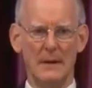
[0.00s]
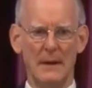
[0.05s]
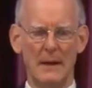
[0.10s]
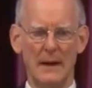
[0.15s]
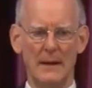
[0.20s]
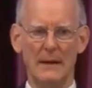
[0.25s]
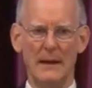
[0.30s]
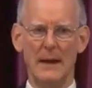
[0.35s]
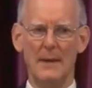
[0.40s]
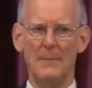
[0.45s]

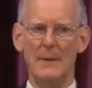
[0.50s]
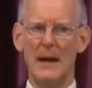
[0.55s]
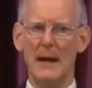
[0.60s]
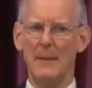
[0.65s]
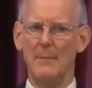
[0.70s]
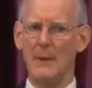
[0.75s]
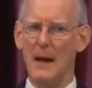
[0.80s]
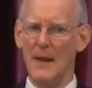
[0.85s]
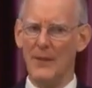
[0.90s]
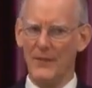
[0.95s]
And then about a
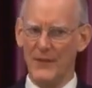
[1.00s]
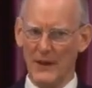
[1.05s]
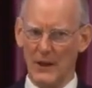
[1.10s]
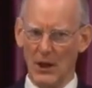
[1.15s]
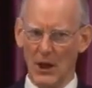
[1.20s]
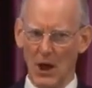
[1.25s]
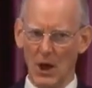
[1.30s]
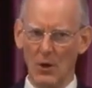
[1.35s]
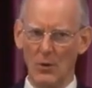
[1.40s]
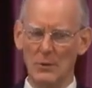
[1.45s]
month
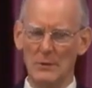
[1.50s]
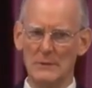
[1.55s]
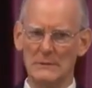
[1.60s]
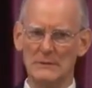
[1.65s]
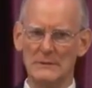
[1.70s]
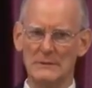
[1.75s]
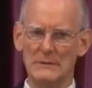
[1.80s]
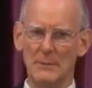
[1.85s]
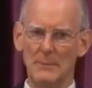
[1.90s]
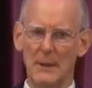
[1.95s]
ago,
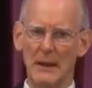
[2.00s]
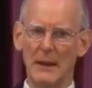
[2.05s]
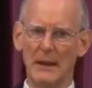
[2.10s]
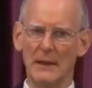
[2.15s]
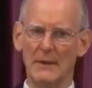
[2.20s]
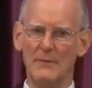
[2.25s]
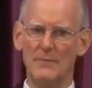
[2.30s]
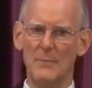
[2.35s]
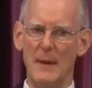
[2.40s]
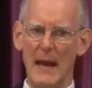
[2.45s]
the
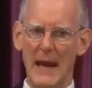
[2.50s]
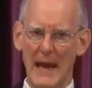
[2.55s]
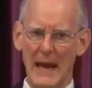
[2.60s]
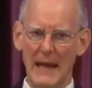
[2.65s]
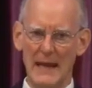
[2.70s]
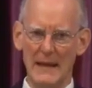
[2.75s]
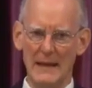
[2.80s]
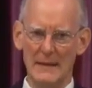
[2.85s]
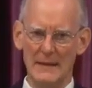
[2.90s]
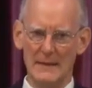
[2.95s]
middle of
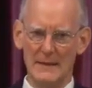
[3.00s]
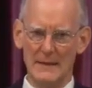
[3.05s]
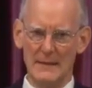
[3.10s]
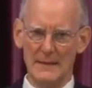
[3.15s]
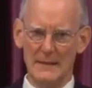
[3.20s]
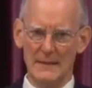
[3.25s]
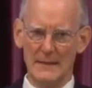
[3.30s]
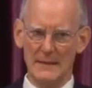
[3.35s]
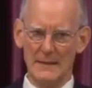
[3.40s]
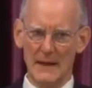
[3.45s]
May,
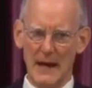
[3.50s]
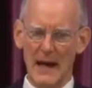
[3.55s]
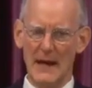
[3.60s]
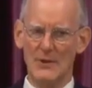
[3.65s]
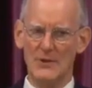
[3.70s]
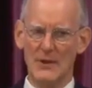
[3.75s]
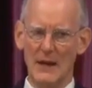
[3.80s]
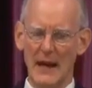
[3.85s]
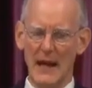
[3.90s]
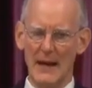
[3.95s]
I
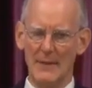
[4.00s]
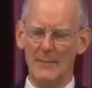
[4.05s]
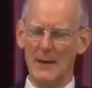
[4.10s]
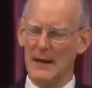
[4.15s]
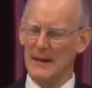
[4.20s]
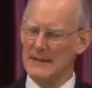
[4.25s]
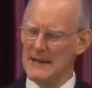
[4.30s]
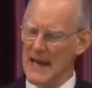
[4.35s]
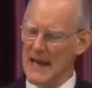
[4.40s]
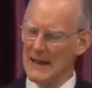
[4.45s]
said, I'm going
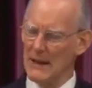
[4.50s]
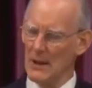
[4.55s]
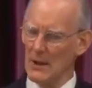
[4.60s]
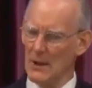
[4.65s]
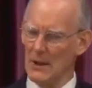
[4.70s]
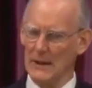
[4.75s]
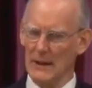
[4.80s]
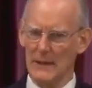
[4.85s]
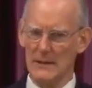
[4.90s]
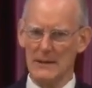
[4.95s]
to take a
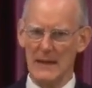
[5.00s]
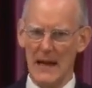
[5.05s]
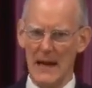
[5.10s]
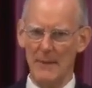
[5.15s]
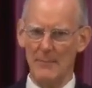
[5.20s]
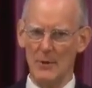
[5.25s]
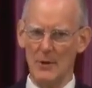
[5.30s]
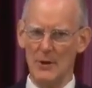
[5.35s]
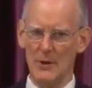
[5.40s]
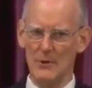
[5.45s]
look at
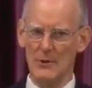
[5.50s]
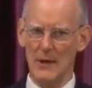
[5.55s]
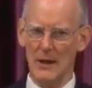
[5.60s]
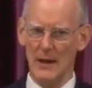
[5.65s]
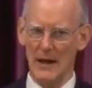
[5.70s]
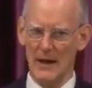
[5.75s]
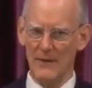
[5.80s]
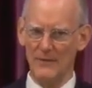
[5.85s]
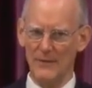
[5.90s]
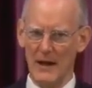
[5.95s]
Tammuz, and
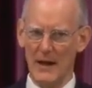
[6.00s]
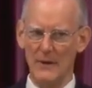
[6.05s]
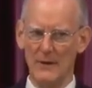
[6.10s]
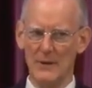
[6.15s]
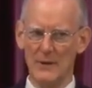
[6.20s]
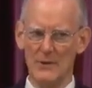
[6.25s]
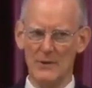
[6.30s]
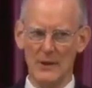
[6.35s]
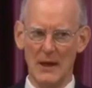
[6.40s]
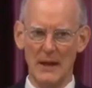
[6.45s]
I found
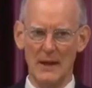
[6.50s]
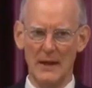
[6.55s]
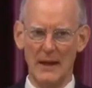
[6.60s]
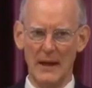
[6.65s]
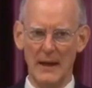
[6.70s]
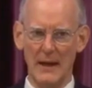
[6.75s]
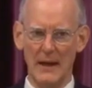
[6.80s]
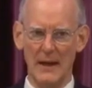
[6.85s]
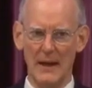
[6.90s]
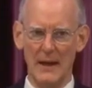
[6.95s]
a
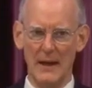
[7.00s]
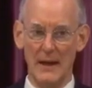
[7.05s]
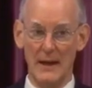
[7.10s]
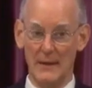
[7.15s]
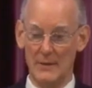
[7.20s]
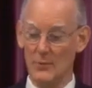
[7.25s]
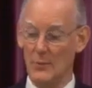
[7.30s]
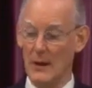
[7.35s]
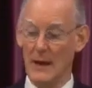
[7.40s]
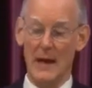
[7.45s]
Sunday, and
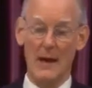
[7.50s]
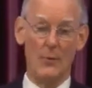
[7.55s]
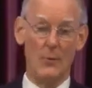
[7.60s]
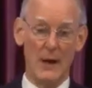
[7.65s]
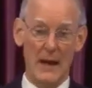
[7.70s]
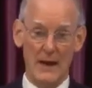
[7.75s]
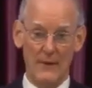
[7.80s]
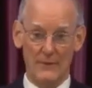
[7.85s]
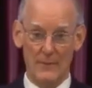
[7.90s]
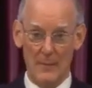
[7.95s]
that's when I
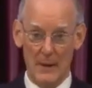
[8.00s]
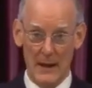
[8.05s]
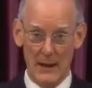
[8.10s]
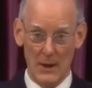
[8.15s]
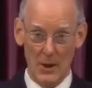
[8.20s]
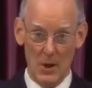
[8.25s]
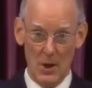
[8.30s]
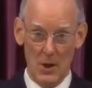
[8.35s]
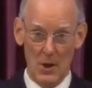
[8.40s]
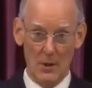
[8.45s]
waved my
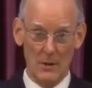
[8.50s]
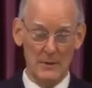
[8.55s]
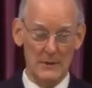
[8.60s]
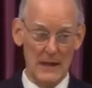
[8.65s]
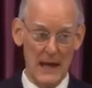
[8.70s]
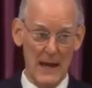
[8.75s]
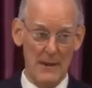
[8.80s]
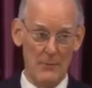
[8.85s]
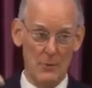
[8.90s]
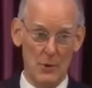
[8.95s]
long
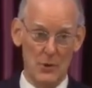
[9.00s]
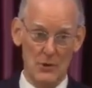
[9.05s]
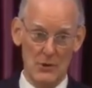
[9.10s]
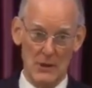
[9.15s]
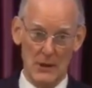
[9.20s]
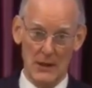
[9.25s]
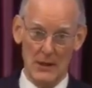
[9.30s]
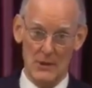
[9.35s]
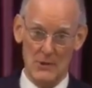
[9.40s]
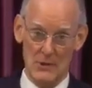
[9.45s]
Tammuz
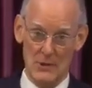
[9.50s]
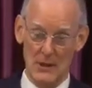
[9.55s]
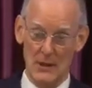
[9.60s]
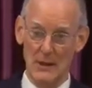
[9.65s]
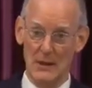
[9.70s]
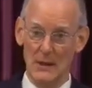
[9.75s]
list